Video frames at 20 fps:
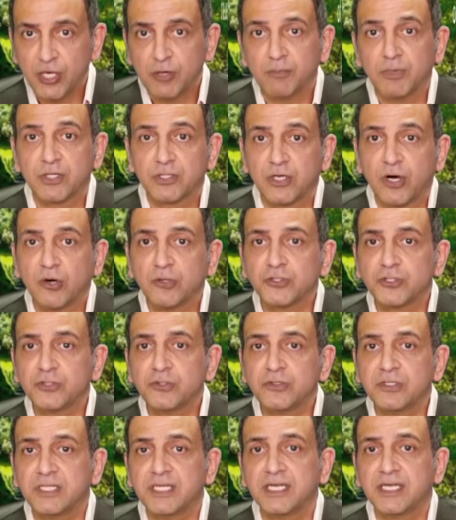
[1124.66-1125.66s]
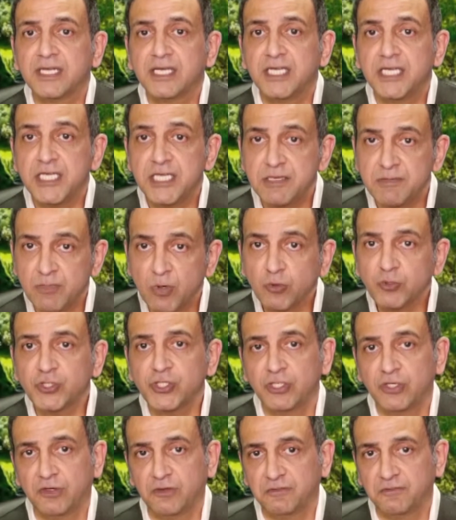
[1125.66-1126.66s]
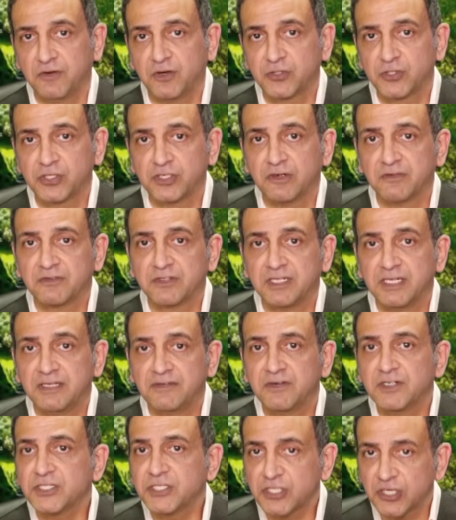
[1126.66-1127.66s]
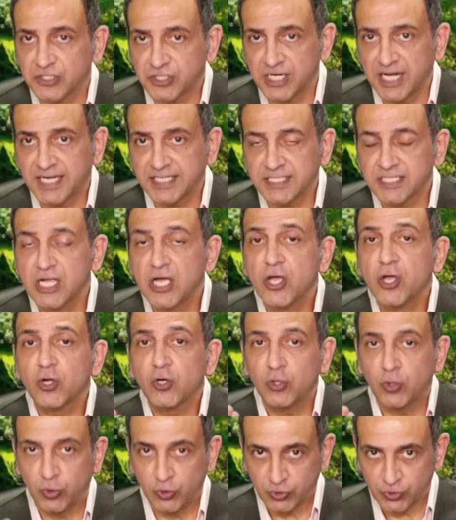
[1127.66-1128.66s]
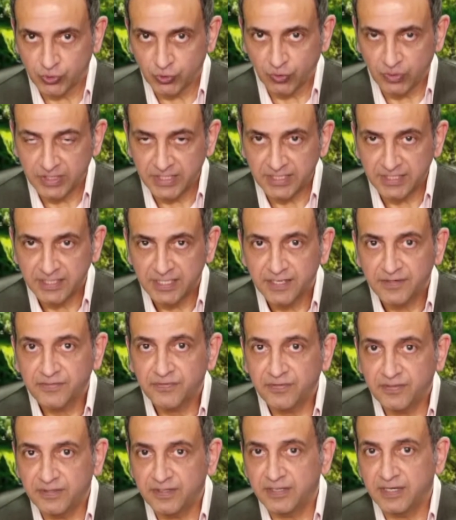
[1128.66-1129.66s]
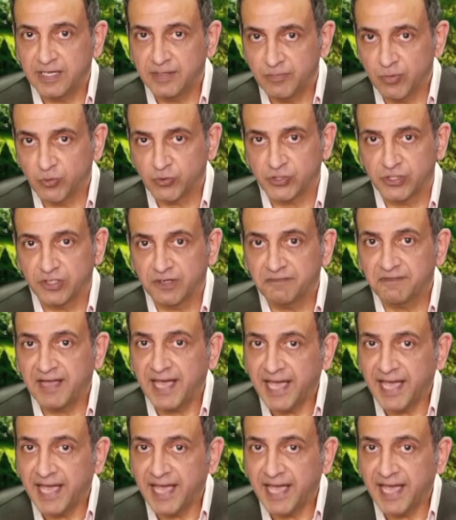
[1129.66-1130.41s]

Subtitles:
but also the emotional function of the liver, such as controlling the emotion of